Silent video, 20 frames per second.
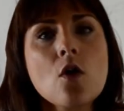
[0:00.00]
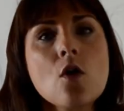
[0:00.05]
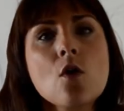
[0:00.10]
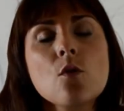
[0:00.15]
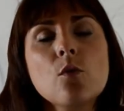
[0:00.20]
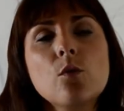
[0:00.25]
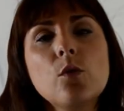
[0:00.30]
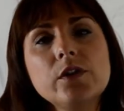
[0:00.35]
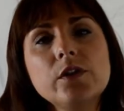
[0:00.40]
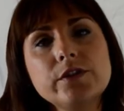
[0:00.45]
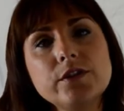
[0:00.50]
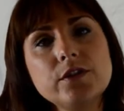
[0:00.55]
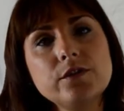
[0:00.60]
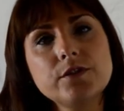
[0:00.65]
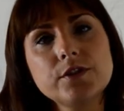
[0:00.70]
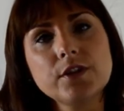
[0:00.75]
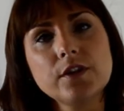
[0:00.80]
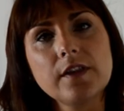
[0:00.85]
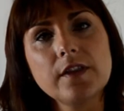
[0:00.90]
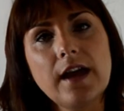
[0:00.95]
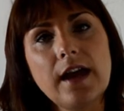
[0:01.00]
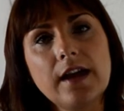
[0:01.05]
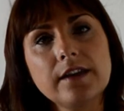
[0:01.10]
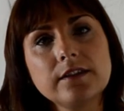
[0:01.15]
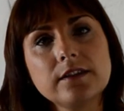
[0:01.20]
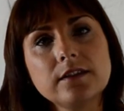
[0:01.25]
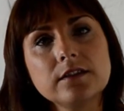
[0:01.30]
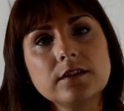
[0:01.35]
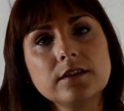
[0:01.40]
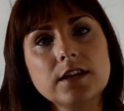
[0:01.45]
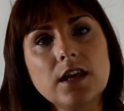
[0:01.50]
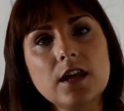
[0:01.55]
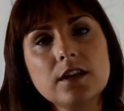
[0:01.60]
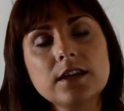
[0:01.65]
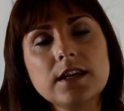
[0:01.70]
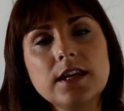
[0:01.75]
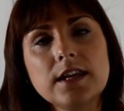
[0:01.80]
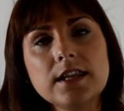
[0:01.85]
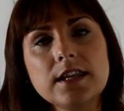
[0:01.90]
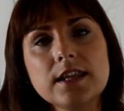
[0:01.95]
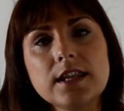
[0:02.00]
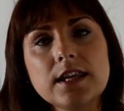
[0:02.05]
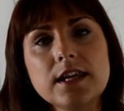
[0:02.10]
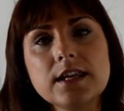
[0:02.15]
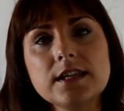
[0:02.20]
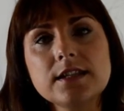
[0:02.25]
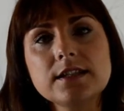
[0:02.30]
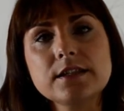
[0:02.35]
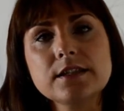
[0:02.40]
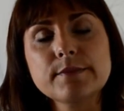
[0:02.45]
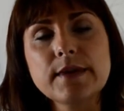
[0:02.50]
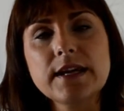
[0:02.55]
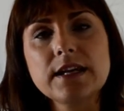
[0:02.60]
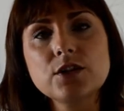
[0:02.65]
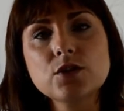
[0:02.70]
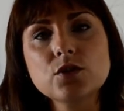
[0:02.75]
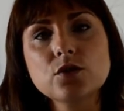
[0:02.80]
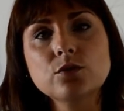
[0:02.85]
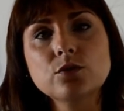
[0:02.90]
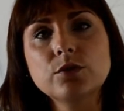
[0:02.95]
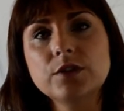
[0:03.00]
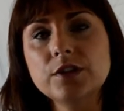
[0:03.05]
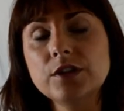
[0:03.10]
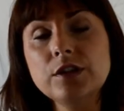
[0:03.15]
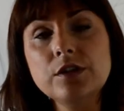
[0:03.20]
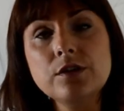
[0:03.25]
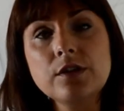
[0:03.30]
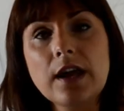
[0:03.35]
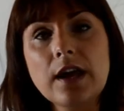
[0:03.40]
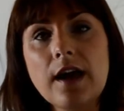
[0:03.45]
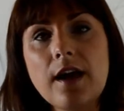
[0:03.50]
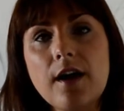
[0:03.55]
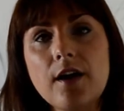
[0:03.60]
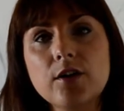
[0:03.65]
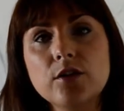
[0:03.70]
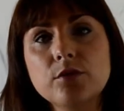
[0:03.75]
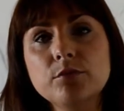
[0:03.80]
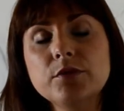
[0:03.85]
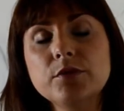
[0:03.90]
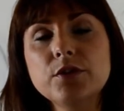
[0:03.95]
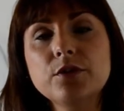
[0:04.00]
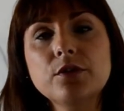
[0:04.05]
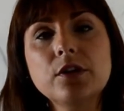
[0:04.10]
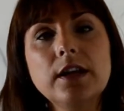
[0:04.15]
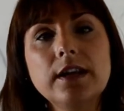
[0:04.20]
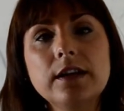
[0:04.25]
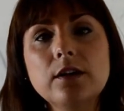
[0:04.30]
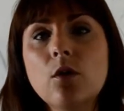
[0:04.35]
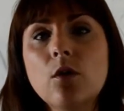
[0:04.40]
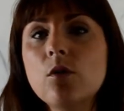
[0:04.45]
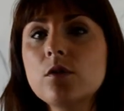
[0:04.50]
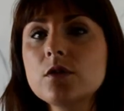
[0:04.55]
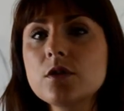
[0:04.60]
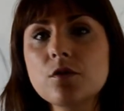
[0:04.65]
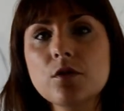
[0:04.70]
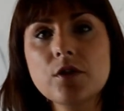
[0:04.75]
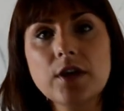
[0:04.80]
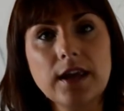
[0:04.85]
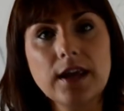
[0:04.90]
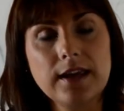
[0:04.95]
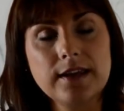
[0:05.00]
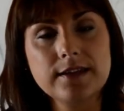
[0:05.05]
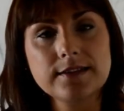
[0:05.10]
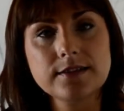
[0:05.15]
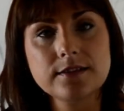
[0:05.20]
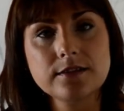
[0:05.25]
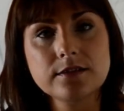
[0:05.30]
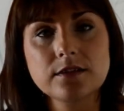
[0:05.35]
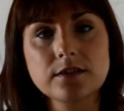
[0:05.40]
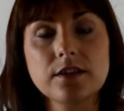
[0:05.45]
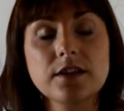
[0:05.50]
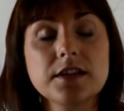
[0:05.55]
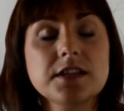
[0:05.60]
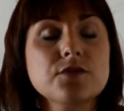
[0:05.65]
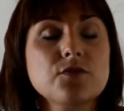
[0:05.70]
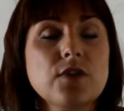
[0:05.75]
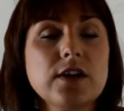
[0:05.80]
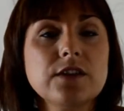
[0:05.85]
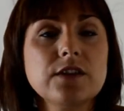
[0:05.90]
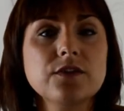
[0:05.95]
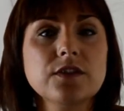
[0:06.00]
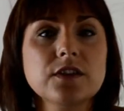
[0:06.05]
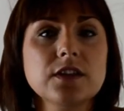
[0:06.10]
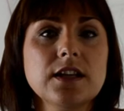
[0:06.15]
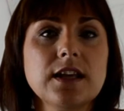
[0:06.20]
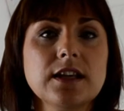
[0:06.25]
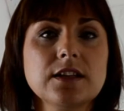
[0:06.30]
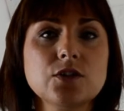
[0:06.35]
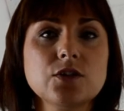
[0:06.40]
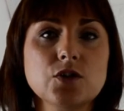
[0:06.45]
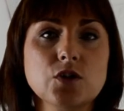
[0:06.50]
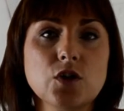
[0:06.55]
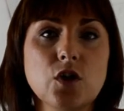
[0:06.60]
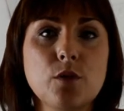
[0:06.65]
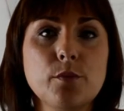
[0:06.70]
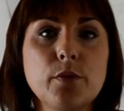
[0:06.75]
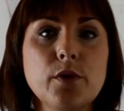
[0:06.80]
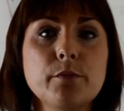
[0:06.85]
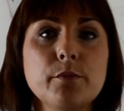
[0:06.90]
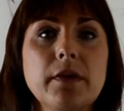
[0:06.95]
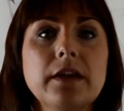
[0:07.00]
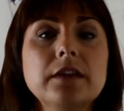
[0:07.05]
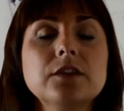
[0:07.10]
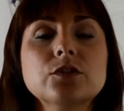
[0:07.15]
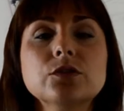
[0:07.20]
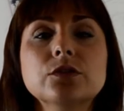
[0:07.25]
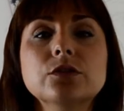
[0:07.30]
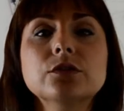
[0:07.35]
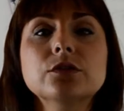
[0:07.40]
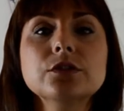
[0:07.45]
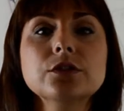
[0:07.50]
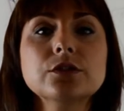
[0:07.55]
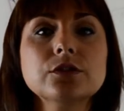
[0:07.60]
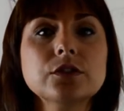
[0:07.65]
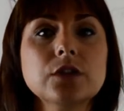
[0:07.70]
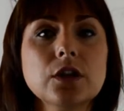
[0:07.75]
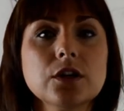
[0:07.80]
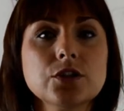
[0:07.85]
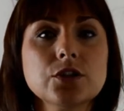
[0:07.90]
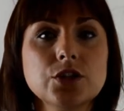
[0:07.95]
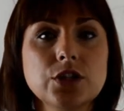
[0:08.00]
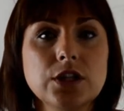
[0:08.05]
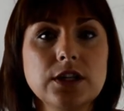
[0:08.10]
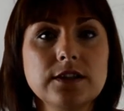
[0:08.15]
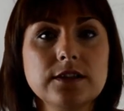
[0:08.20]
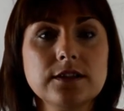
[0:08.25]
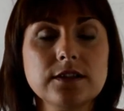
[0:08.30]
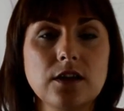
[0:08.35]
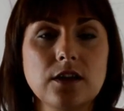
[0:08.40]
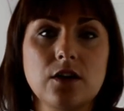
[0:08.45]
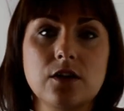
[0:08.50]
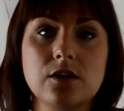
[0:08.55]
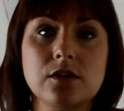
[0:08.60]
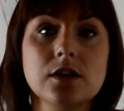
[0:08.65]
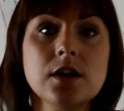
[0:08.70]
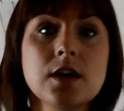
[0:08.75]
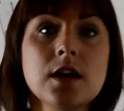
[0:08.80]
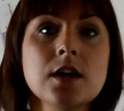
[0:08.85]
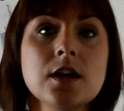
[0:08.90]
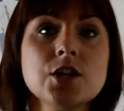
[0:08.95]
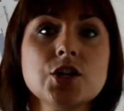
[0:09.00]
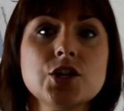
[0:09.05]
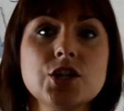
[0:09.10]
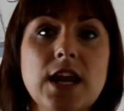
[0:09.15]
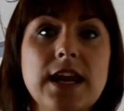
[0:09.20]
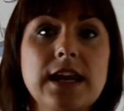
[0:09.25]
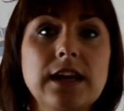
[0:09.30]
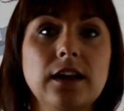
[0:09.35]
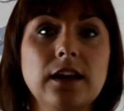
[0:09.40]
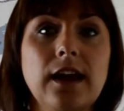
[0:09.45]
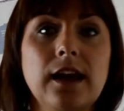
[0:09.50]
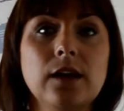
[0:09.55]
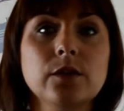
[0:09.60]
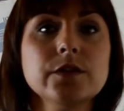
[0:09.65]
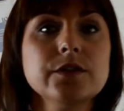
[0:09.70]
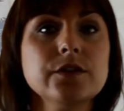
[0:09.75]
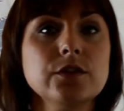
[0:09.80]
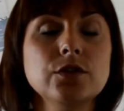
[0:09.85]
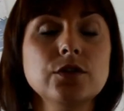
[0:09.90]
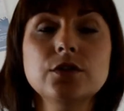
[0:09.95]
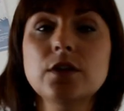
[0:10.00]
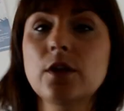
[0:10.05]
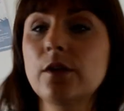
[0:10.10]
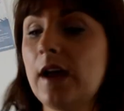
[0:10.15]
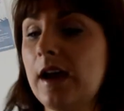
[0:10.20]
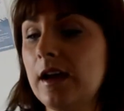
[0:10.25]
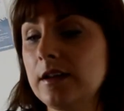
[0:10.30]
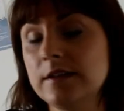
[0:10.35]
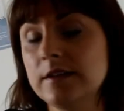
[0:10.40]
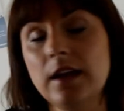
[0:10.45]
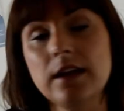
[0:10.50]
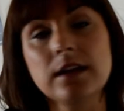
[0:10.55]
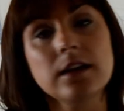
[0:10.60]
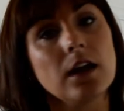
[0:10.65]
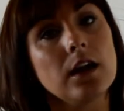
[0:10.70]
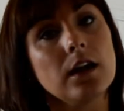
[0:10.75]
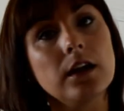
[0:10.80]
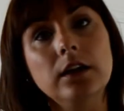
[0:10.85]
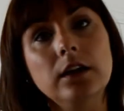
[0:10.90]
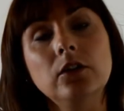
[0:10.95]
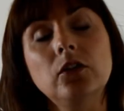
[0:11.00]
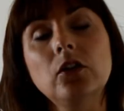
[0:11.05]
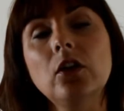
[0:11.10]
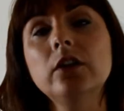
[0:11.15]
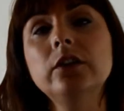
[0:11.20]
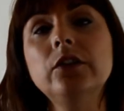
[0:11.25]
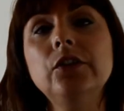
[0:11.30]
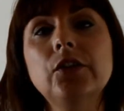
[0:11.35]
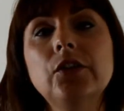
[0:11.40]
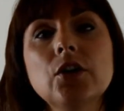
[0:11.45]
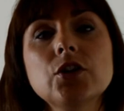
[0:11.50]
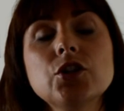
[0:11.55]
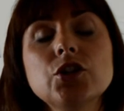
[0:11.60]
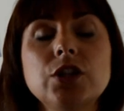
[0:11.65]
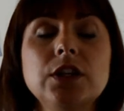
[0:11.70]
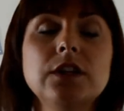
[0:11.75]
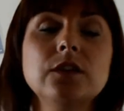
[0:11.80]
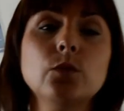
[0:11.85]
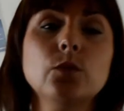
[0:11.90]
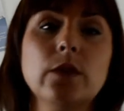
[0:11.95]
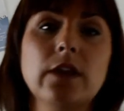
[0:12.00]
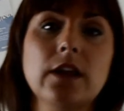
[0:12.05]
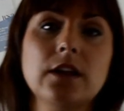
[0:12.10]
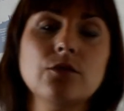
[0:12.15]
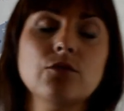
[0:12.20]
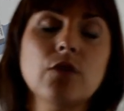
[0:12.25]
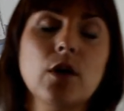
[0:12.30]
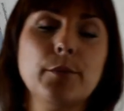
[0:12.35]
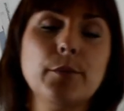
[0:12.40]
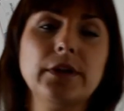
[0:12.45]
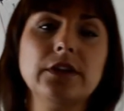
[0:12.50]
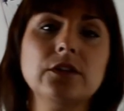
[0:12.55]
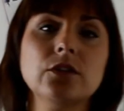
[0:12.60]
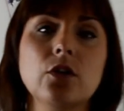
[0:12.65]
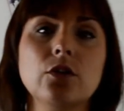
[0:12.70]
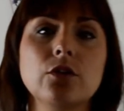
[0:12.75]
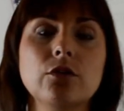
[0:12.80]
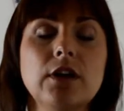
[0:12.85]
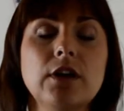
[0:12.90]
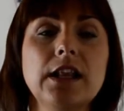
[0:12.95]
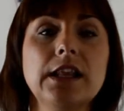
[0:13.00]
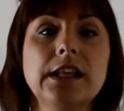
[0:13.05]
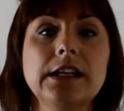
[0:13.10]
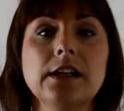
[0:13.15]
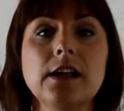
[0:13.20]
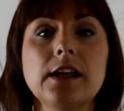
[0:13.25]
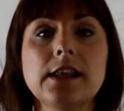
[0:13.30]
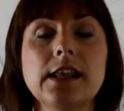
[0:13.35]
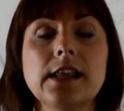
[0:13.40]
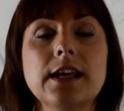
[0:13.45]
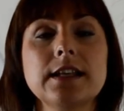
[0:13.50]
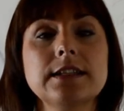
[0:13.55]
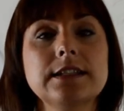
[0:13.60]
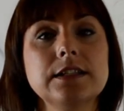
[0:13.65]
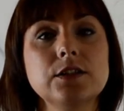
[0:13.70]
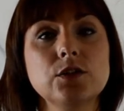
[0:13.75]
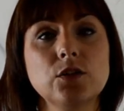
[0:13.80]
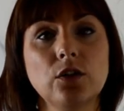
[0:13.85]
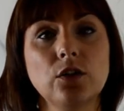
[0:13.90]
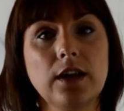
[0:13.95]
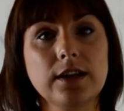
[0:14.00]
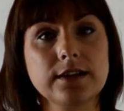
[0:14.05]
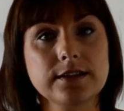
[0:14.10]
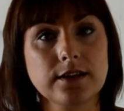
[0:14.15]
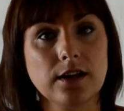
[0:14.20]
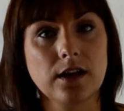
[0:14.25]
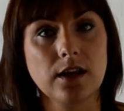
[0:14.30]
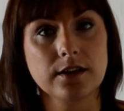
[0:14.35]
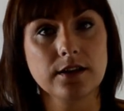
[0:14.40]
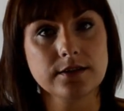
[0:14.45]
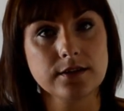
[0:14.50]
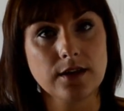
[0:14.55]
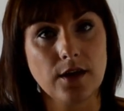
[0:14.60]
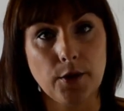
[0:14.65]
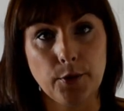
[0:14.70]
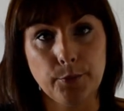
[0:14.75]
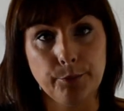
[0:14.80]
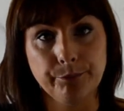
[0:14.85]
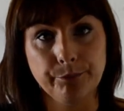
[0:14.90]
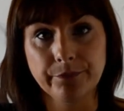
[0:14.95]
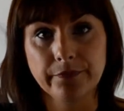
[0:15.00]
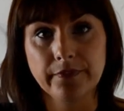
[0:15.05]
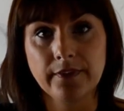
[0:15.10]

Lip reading: Once you've done that, the other key thing is to make sure when you get home you clean all your kit so that it's ready for the next job. Make sure all your dust sheets are shaken out so you don't take in dirty dust sheets with any rubbings on or anything like that into your next client's home.